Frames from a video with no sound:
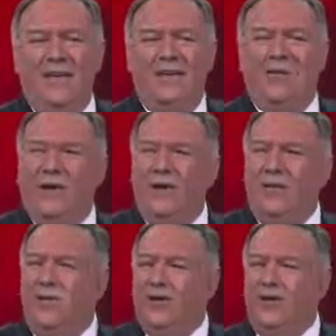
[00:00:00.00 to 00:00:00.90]
Look, we
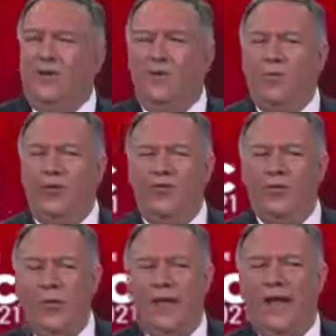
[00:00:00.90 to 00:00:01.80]

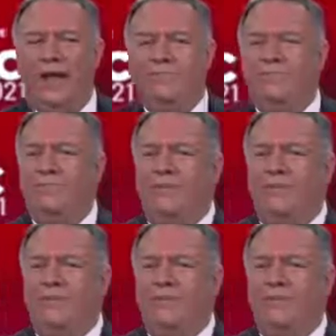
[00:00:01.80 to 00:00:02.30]
drew a red line